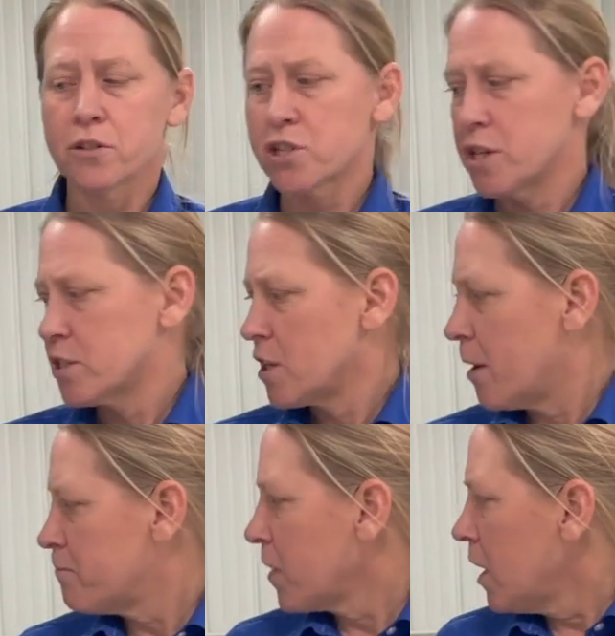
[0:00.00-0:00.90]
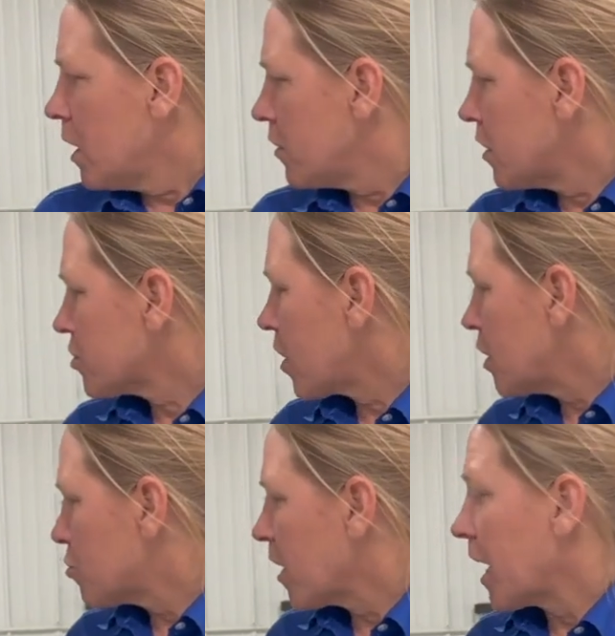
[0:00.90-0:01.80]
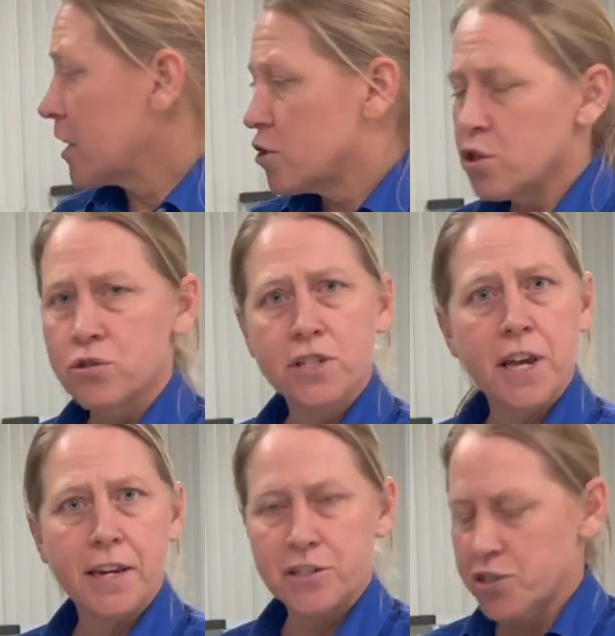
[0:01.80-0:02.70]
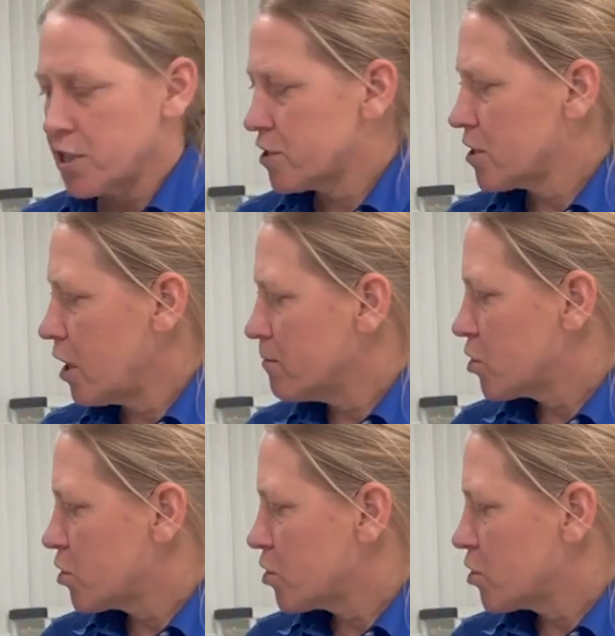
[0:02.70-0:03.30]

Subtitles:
system. In this case, we got a two-stage system,